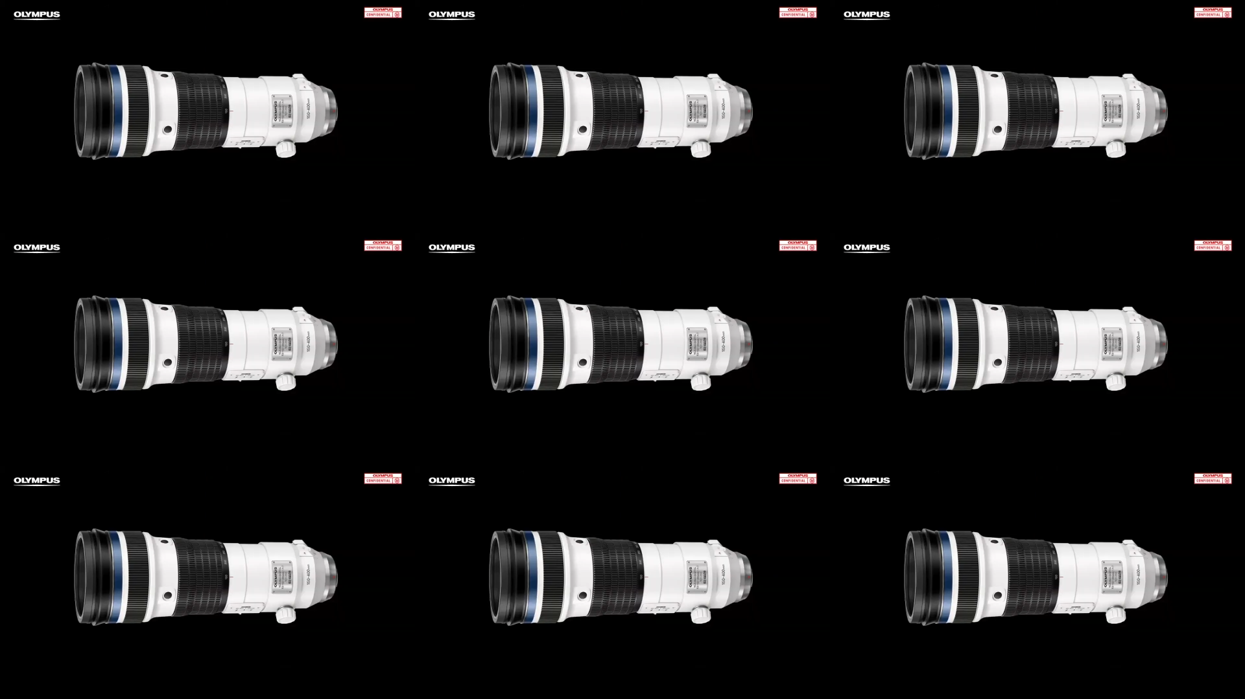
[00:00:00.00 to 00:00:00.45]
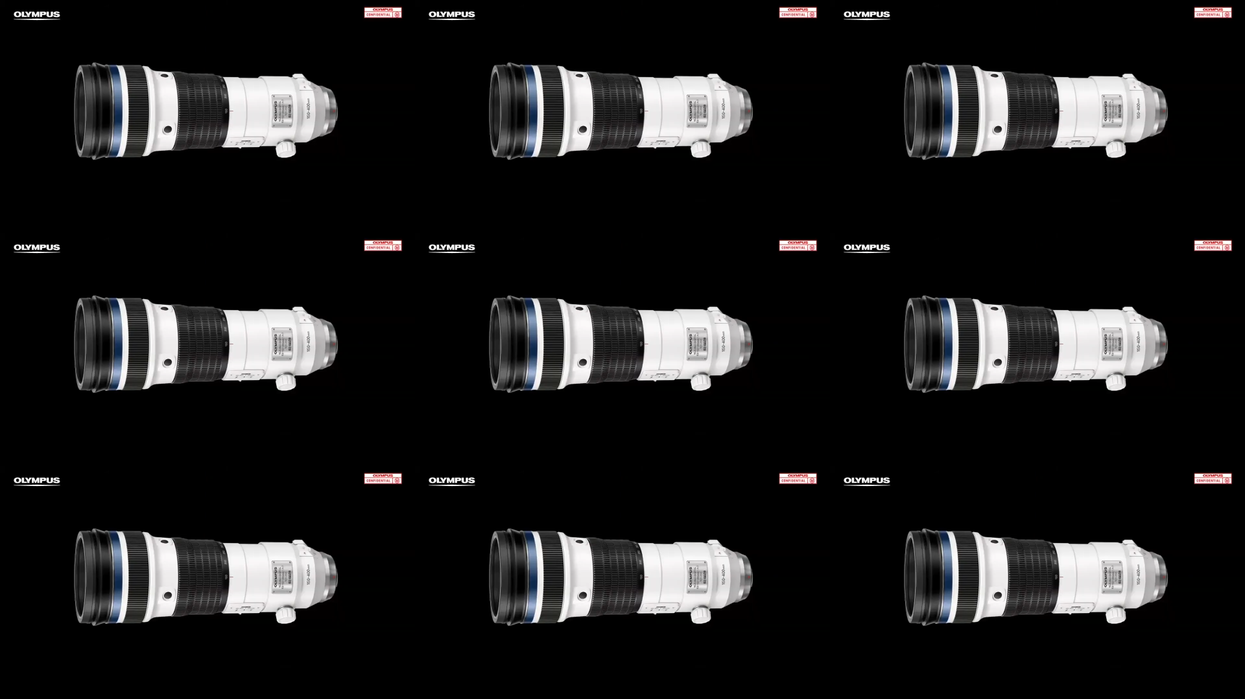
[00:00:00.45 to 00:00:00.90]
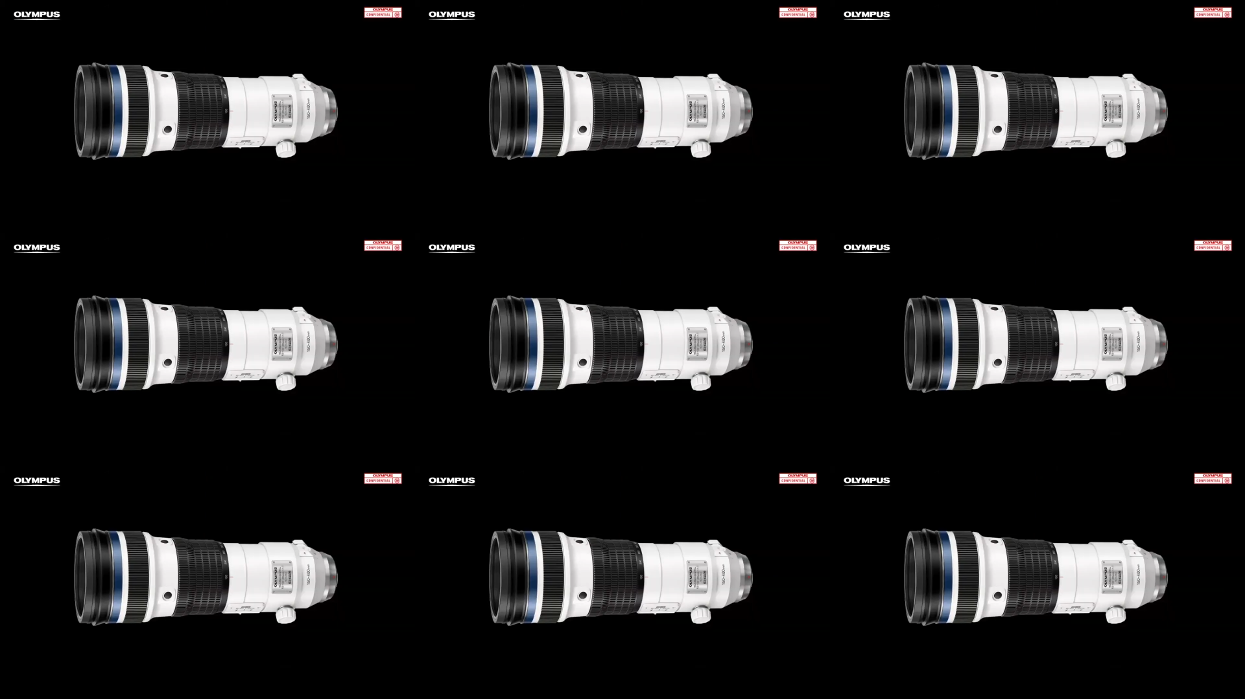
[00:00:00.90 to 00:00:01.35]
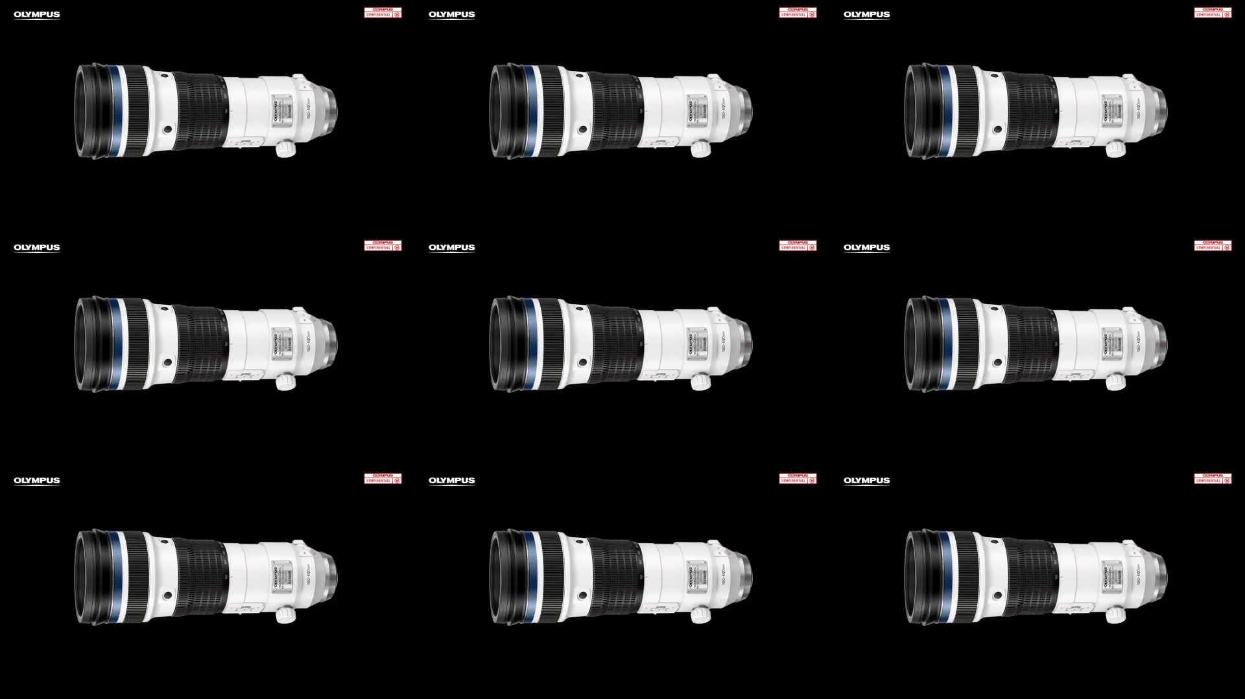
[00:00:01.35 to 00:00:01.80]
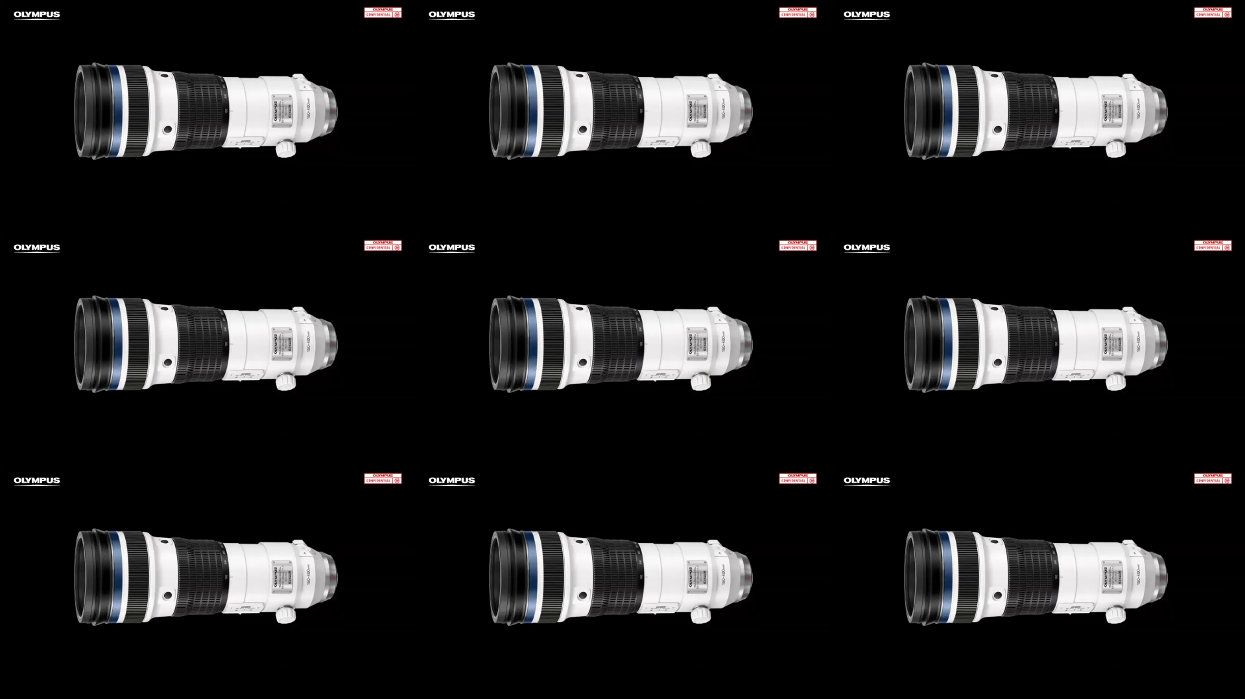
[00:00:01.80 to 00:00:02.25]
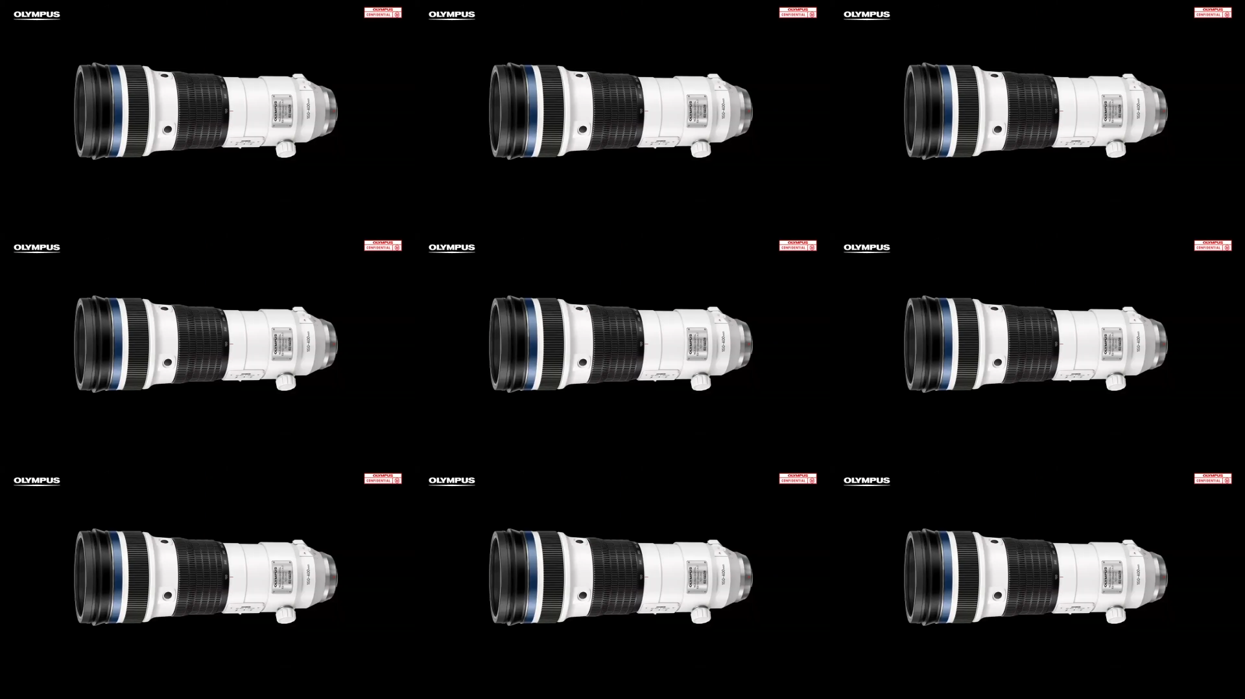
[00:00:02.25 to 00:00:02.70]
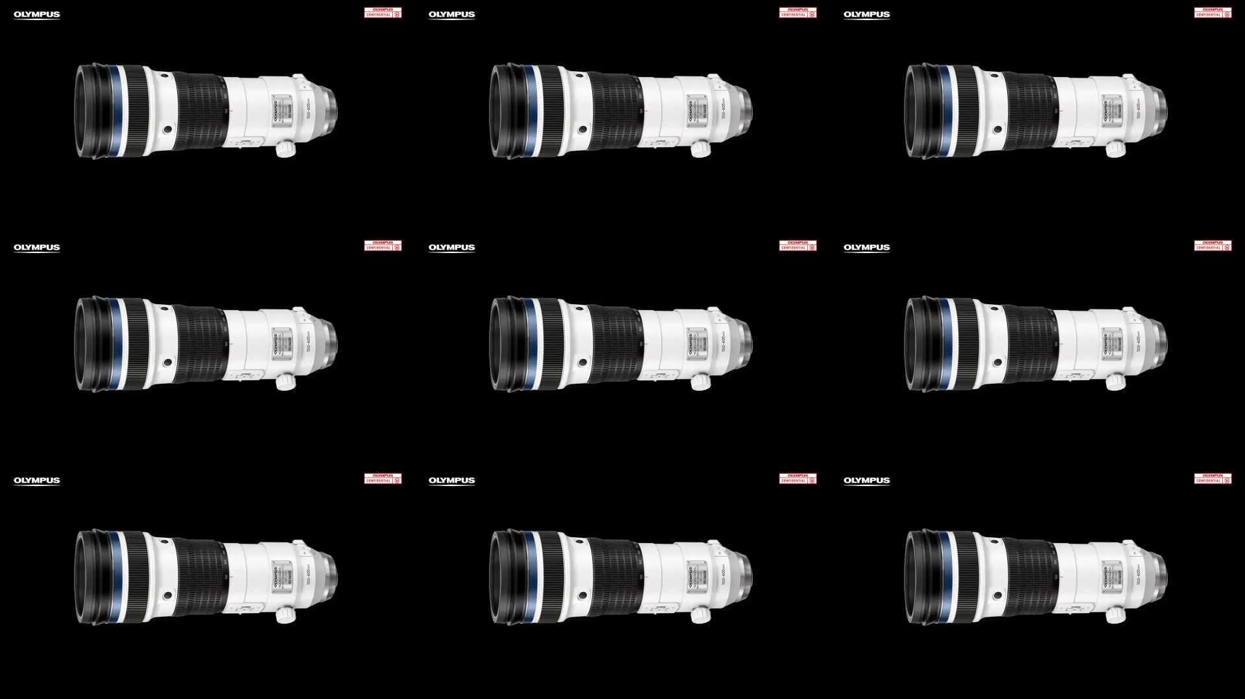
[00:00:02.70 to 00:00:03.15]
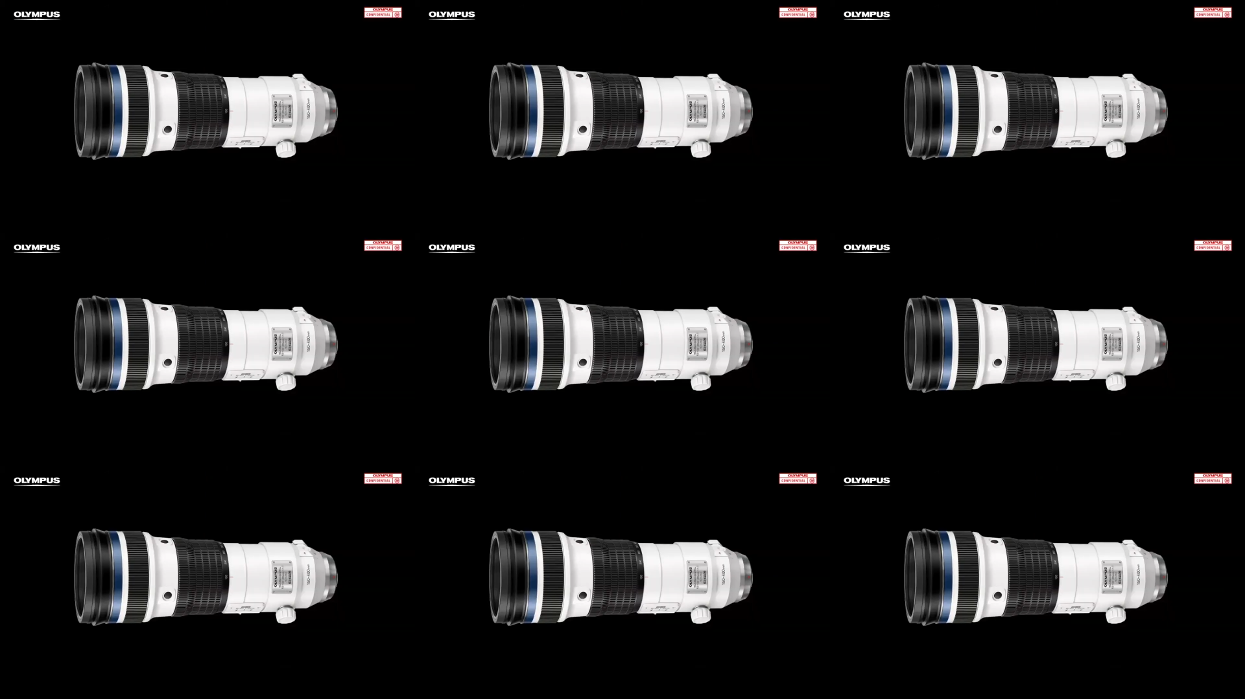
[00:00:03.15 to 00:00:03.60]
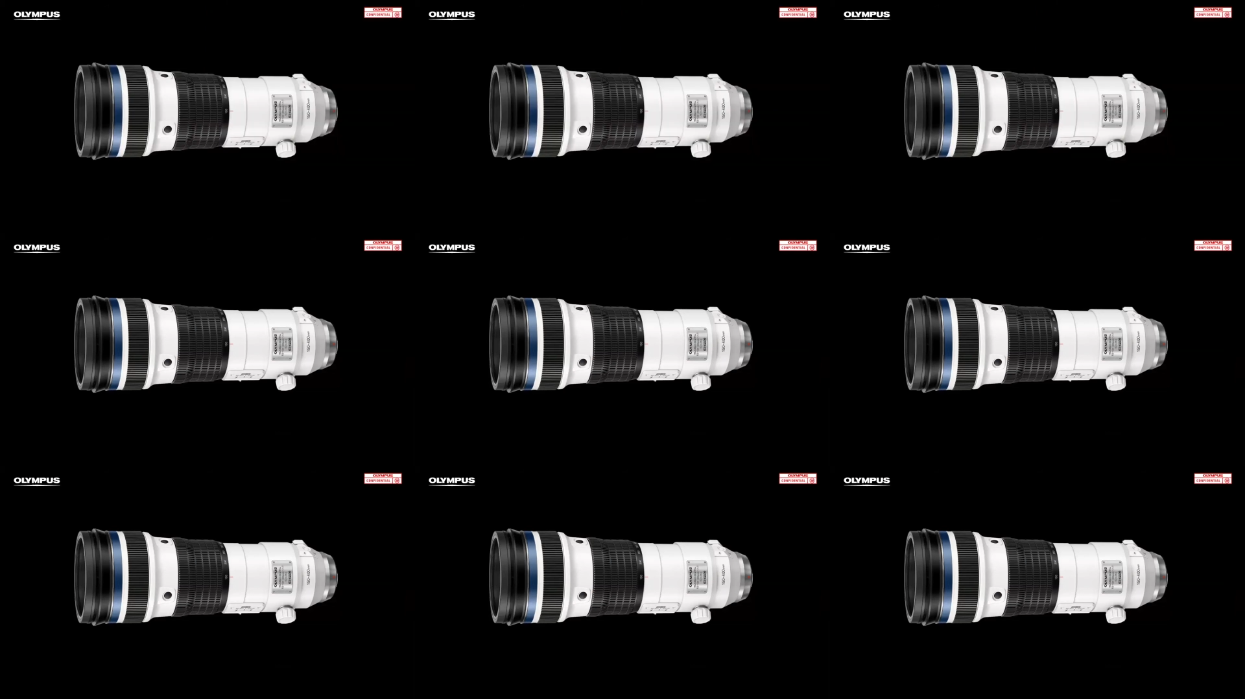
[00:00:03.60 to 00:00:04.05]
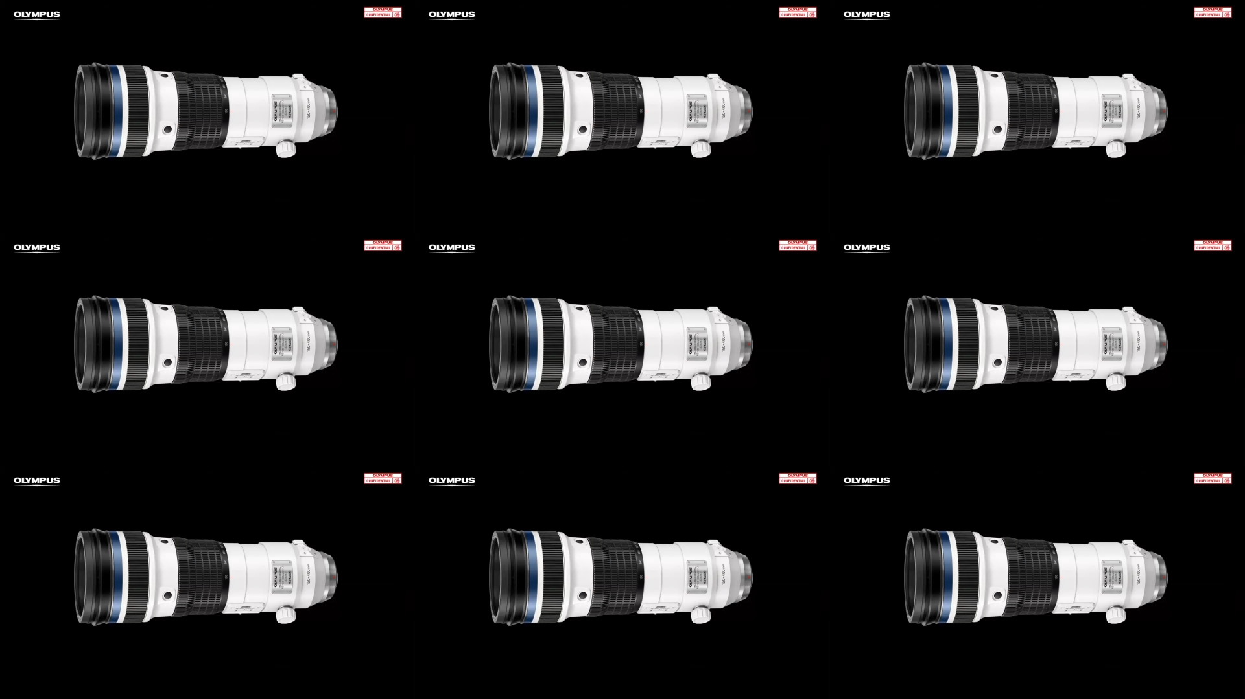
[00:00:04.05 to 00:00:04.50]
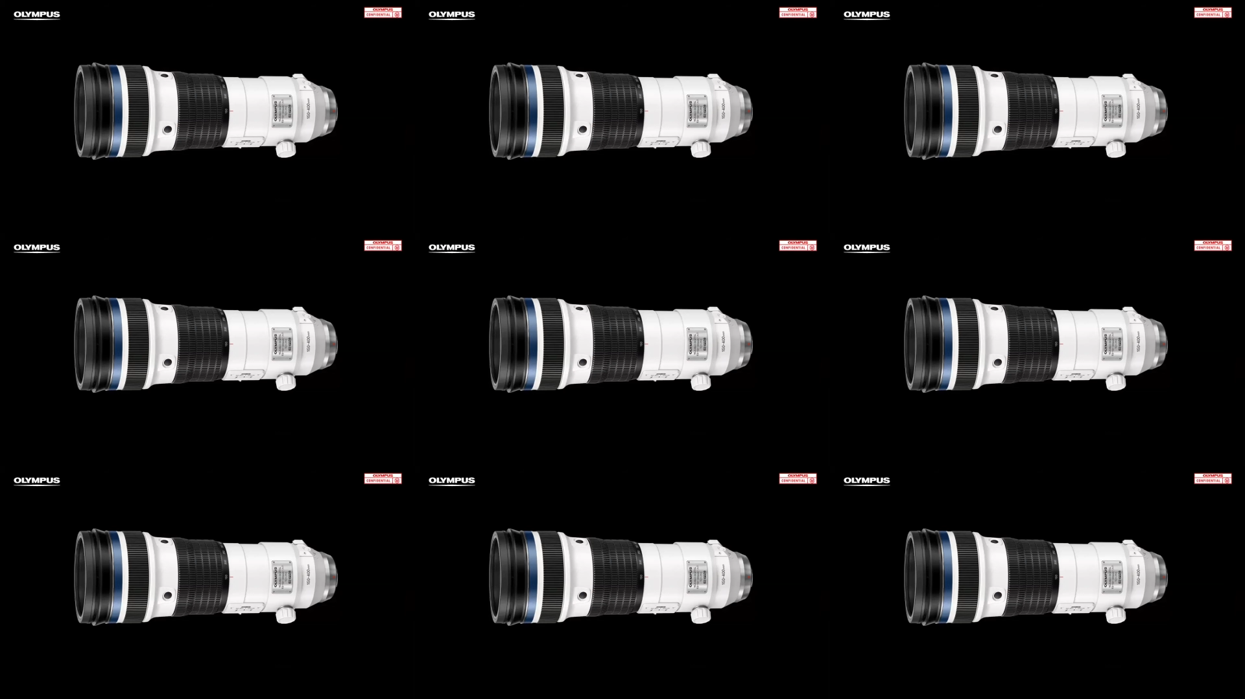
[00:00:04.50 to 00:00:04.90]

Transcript: (no speaker visible)